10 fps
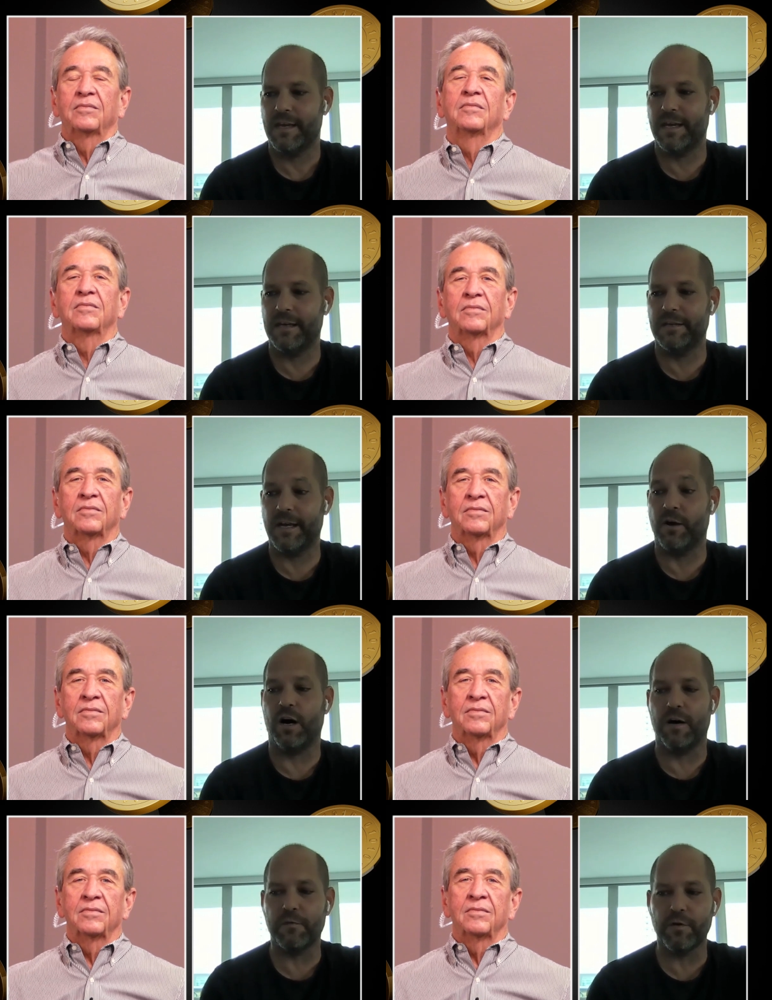Speaker 1: and I
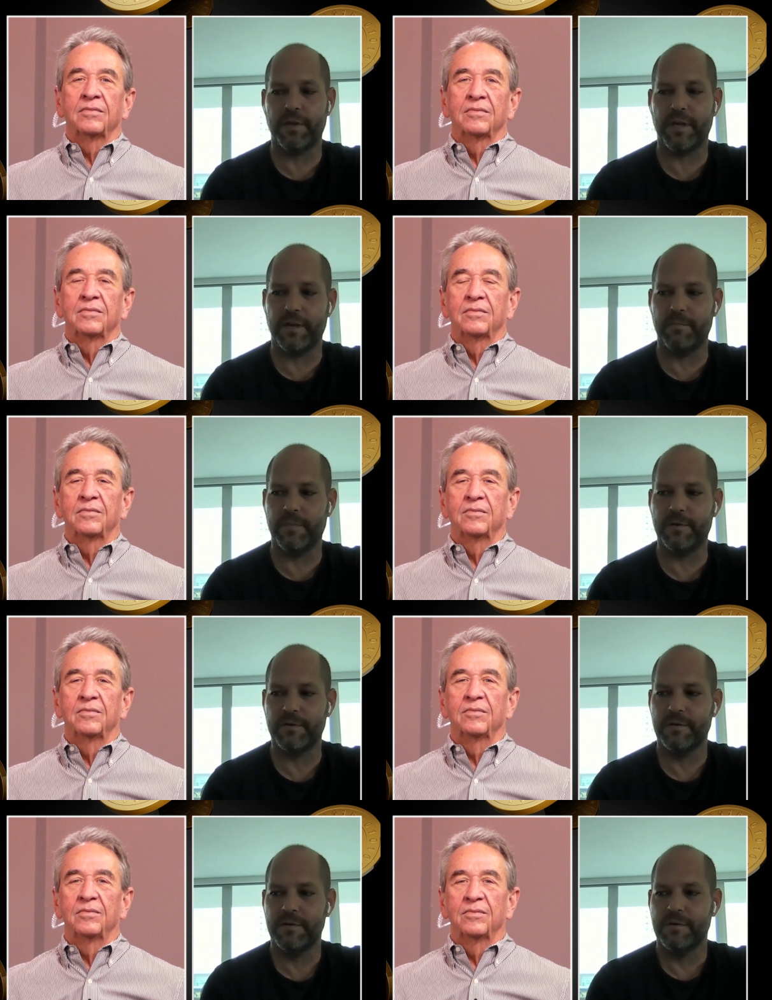offered him
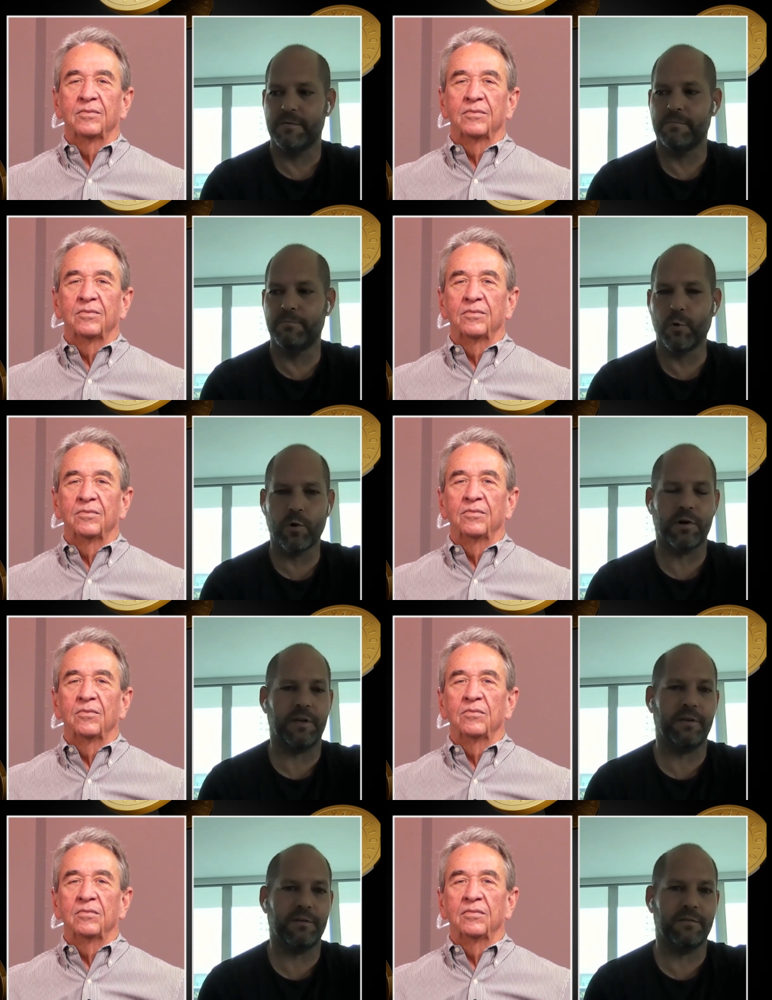more
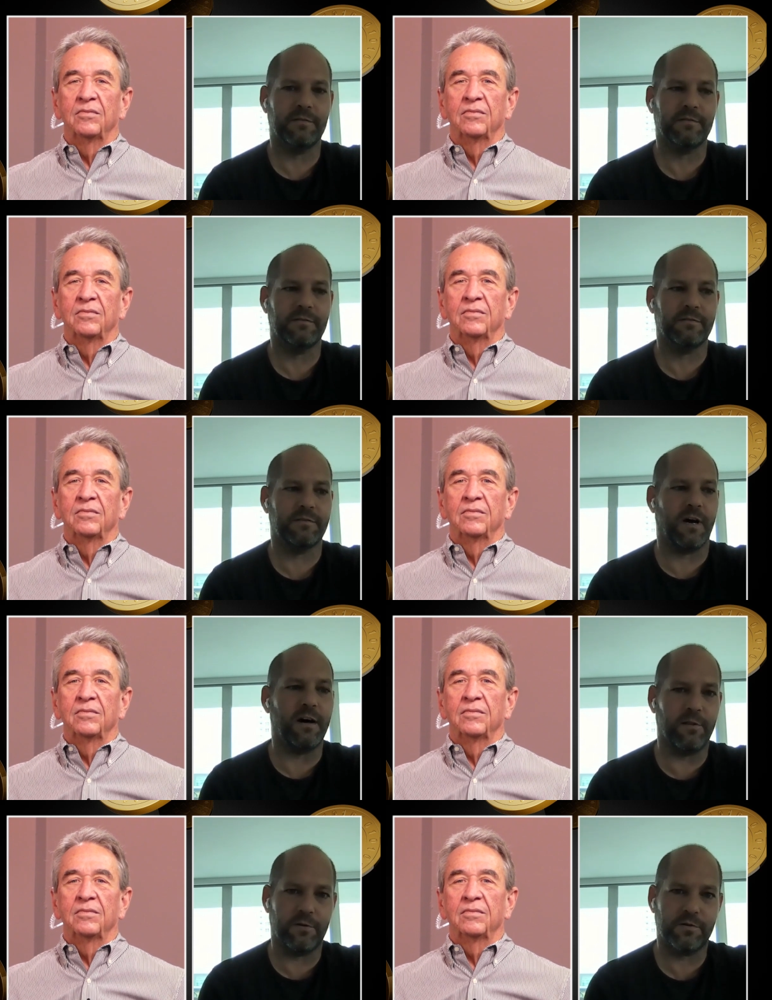in
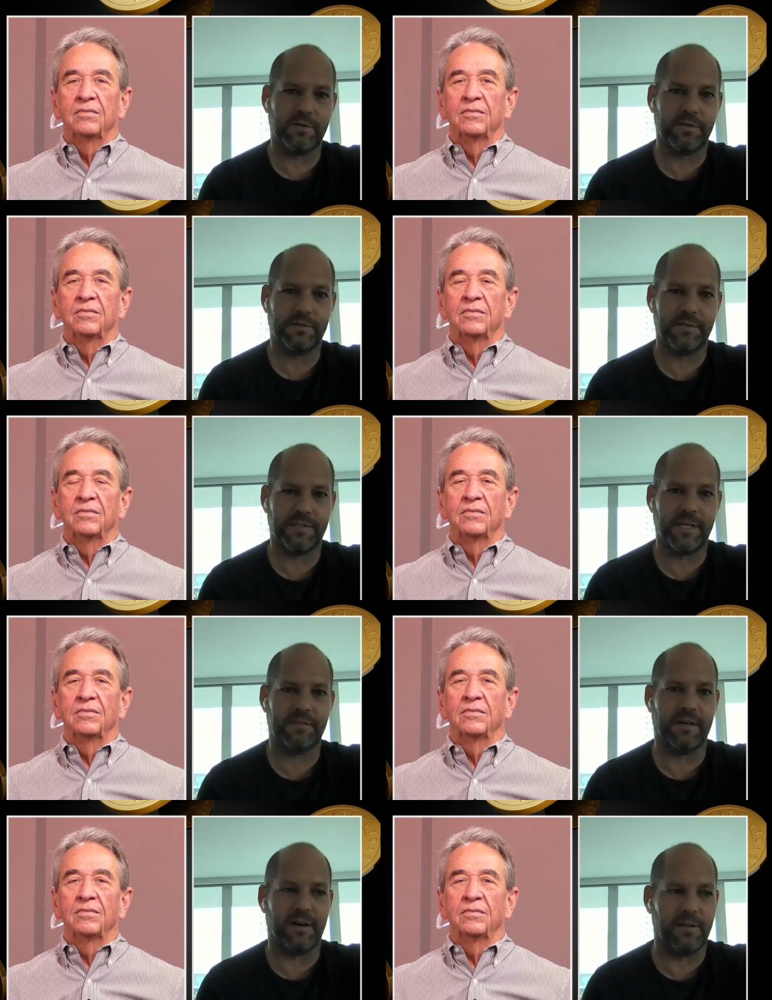dollars to
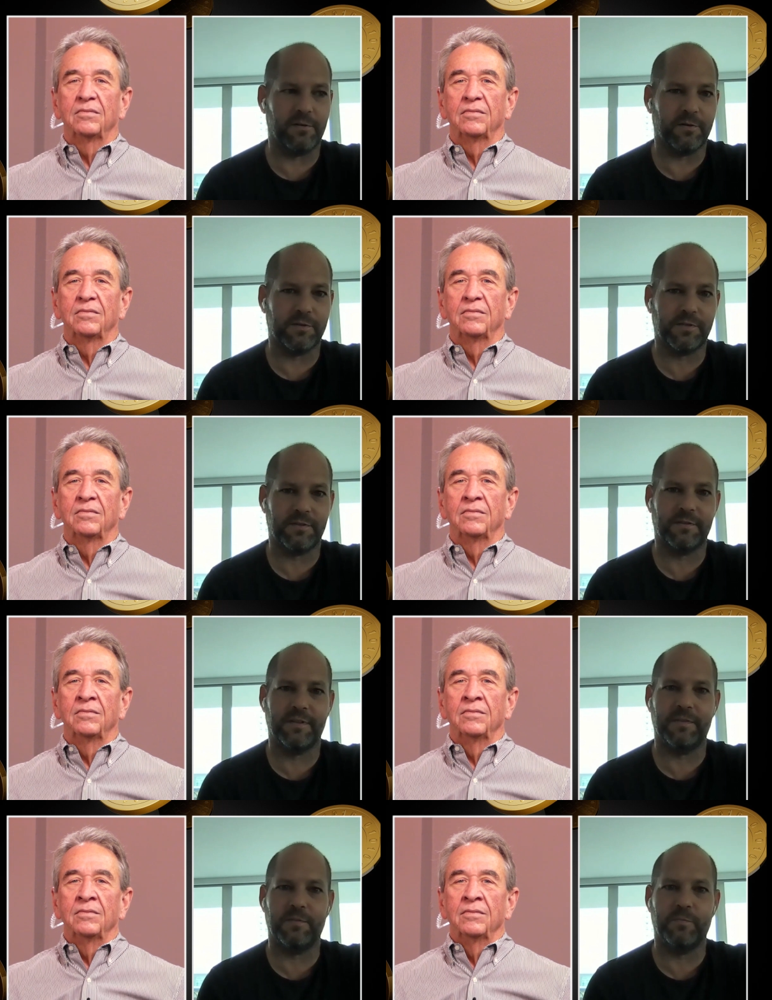take dollars
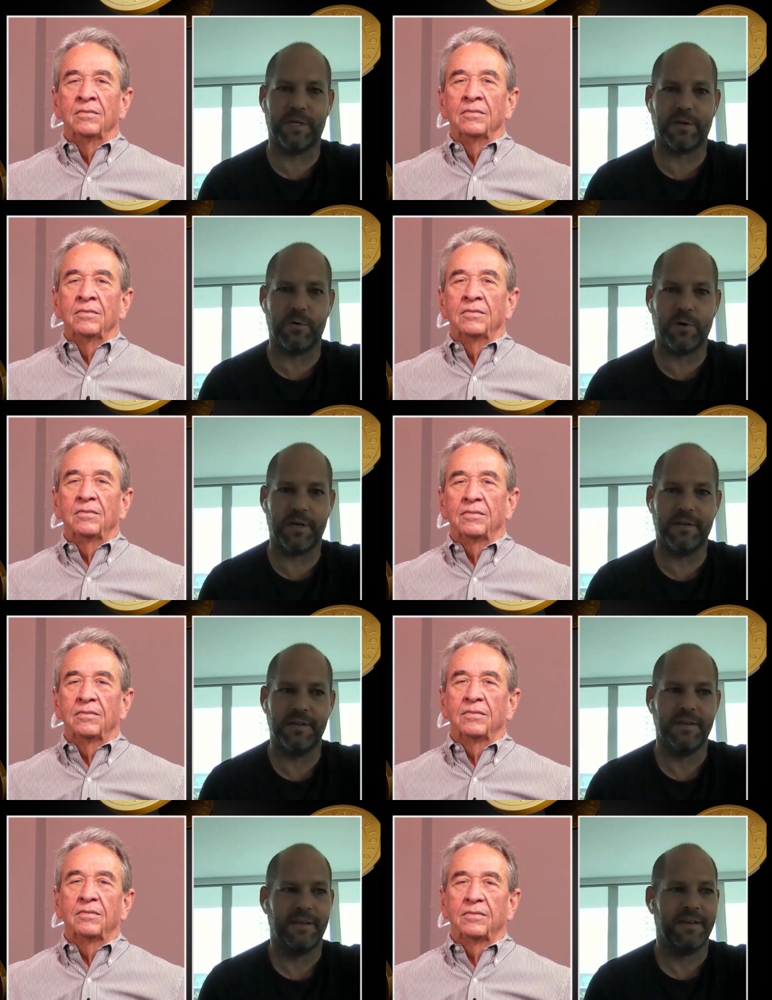than the Bitcoin
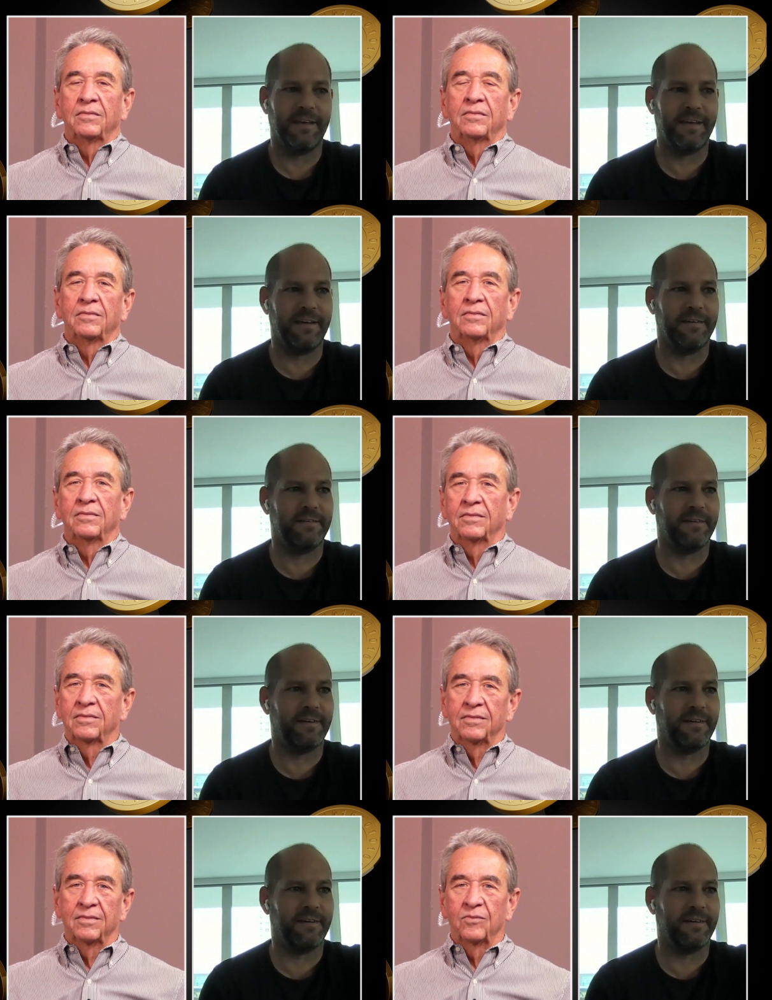and
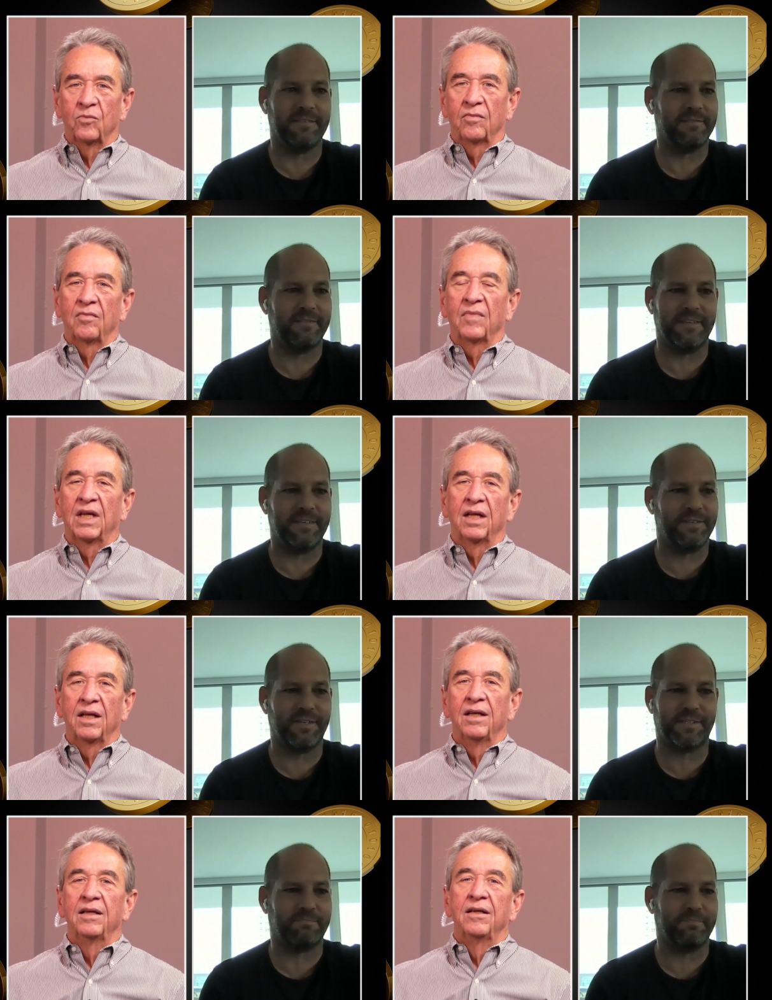uh, he
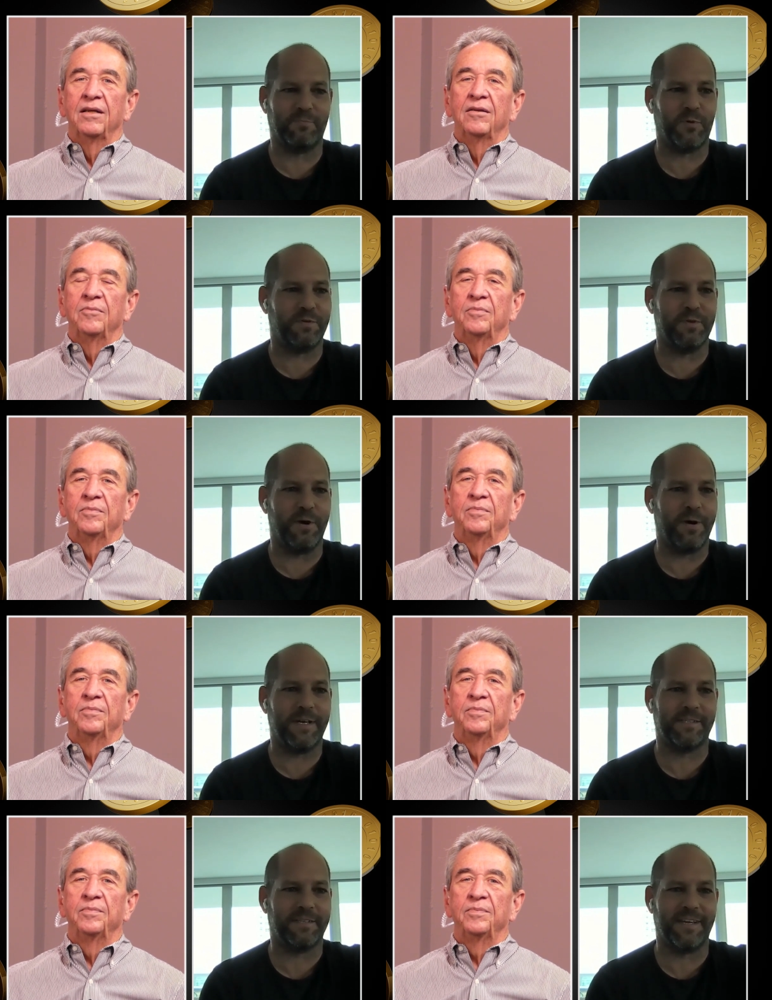just with no
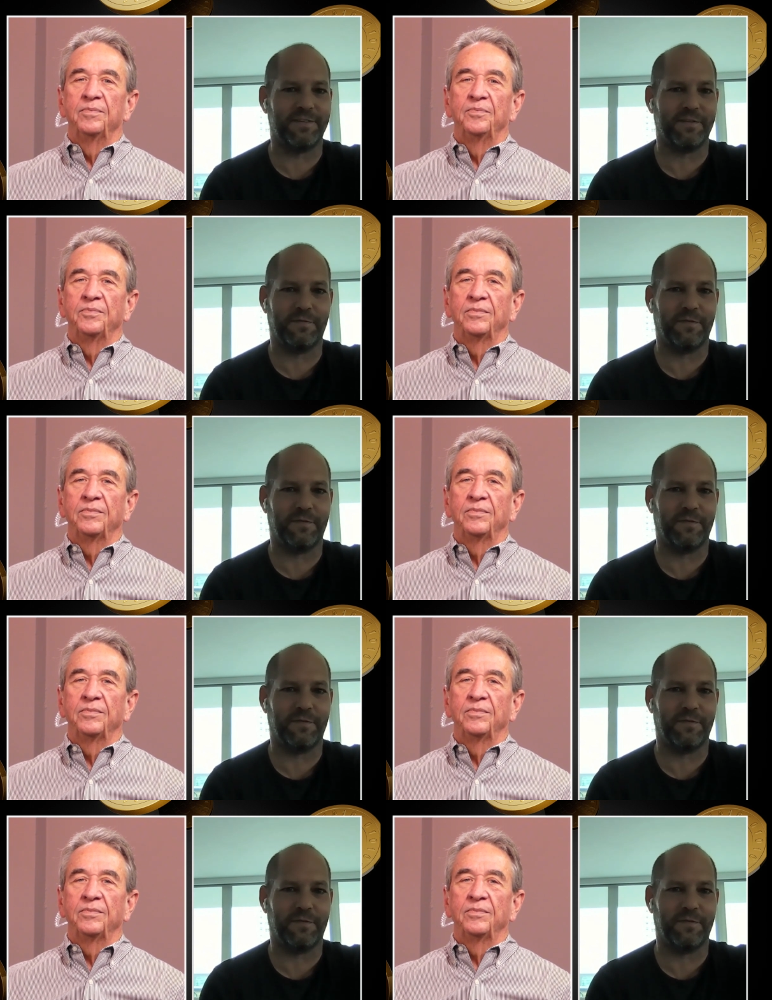hesitation